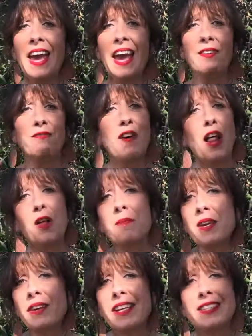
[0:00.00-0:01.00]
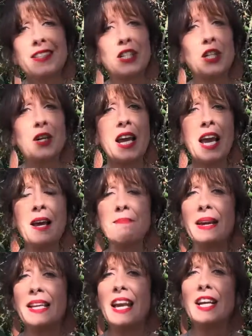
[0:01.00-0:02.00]
and follow me on
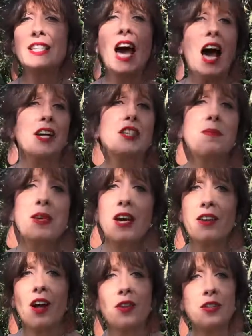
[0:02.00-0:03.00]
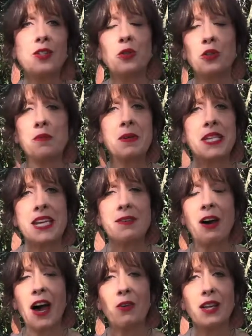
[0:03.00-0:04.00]
Instagram and talk to me on all the social
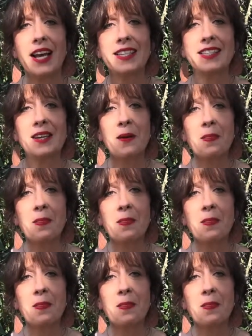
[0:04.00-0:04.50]
media outlets.